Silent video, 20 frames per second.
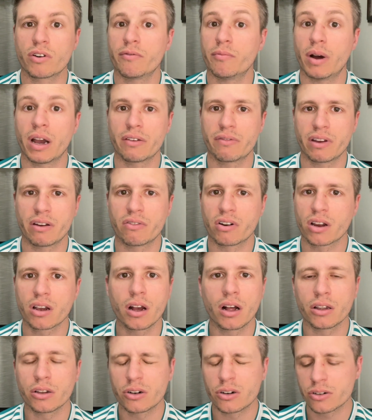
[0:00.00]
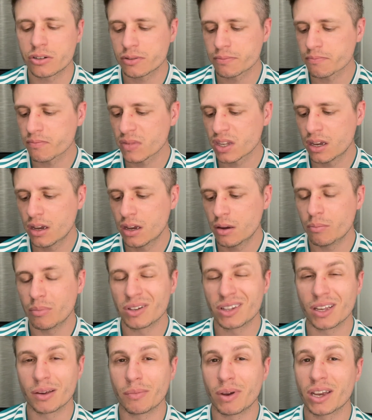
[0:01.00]
one of my favorite colors,
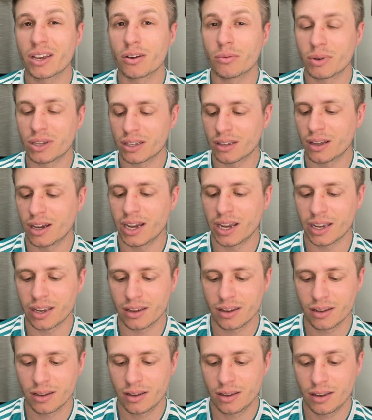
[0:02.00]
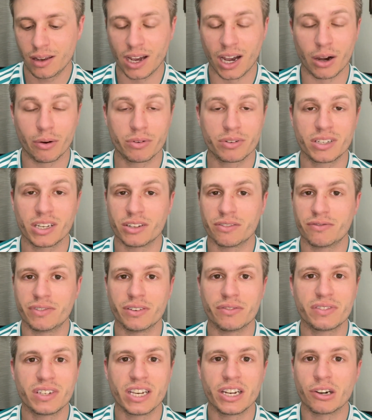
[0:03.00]
but they make them in like, I want to say
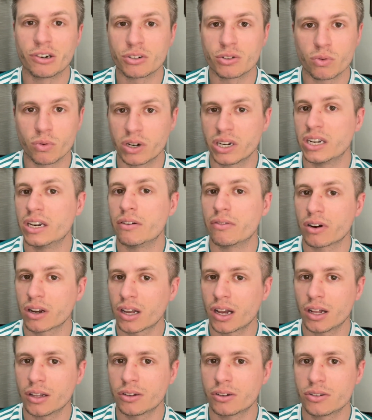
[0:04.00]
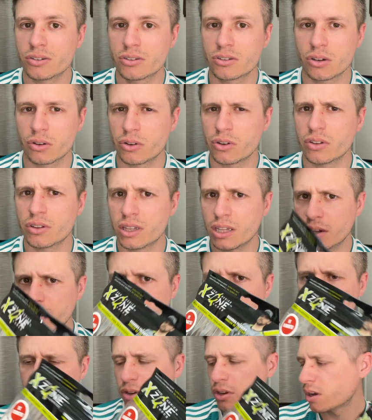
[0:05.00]
15 or 20 different colors. So they'll
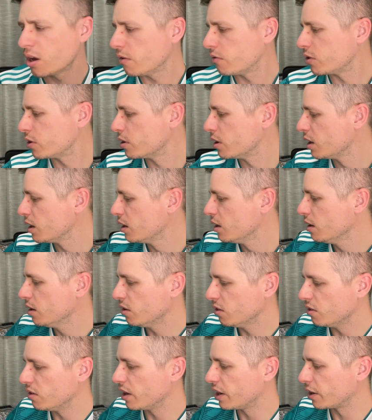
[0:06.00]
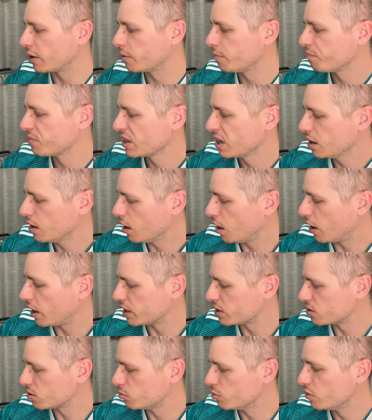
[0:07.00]
have you covered there. All
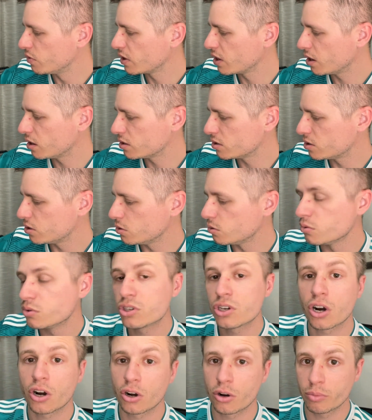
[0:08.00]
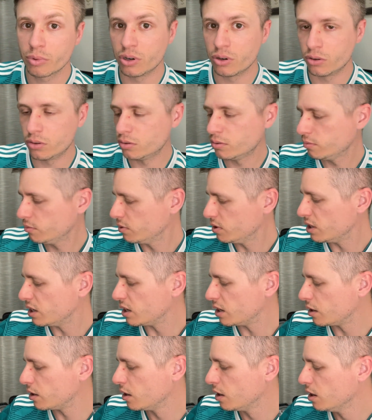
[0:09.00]
right, so moving on to terminal
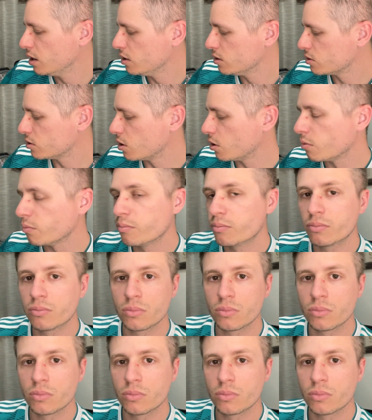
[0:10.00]
then. So